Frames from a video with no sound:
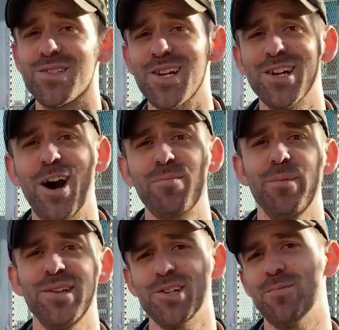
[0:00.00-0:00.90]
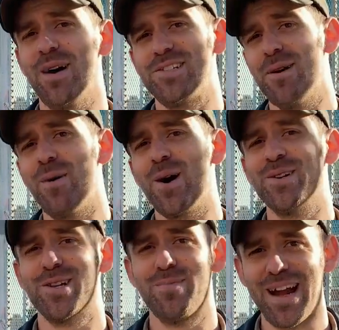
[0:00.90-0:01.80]
Sin Compromiso by
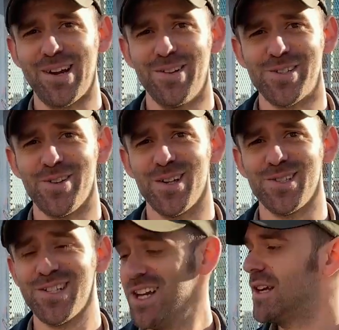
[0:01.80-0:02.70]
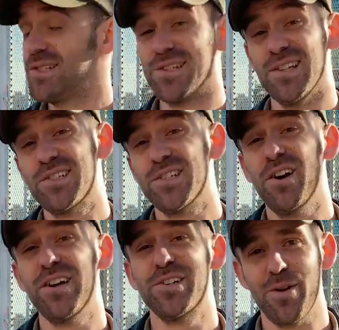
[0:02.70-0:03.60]
Dunbarton Tobacco Trust in
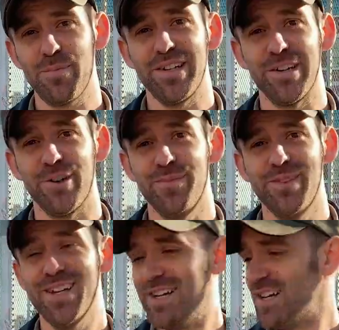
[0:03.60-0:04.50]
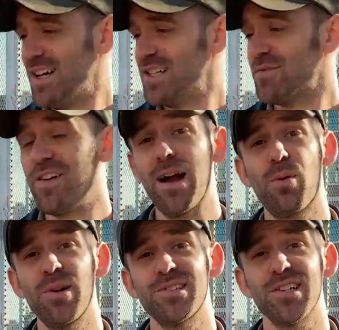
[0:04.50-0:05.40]
Selección Intrepido. It's a
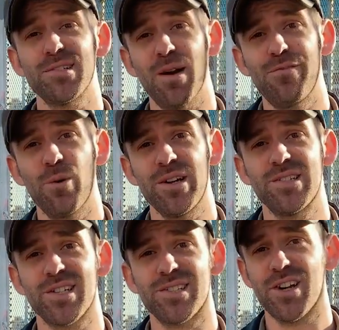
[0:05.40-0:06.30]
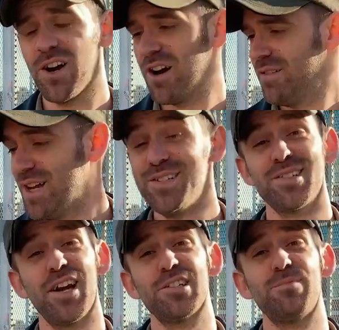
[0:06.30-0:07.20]
5.6 by 46 cigar. It's
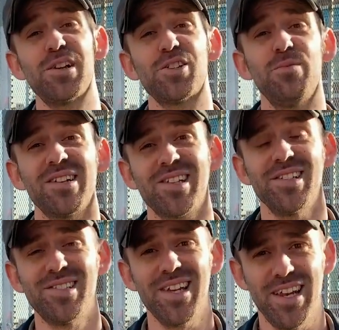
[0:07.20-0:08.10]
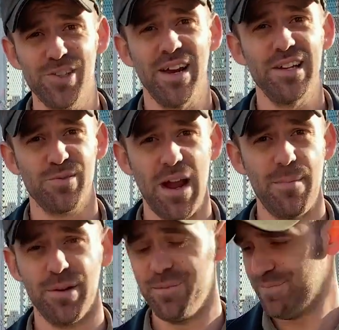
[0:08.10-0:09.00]
got a special Mexican San Andreas
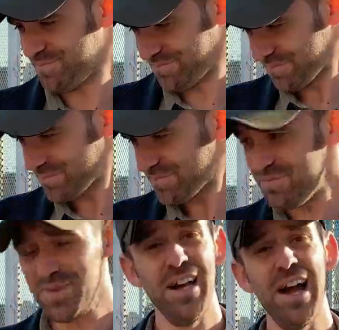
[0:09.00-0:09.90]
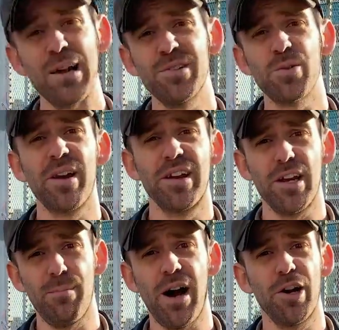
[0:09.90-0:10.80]
wrapper, Ecuadorian
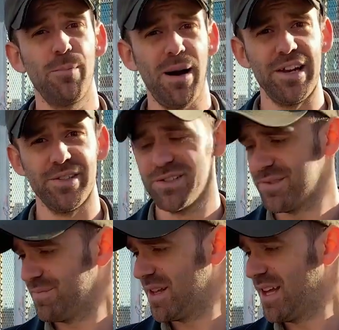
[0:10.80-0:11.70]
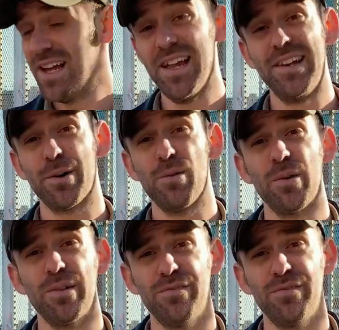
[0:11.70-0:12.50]
Habano binders, and Nicaraguan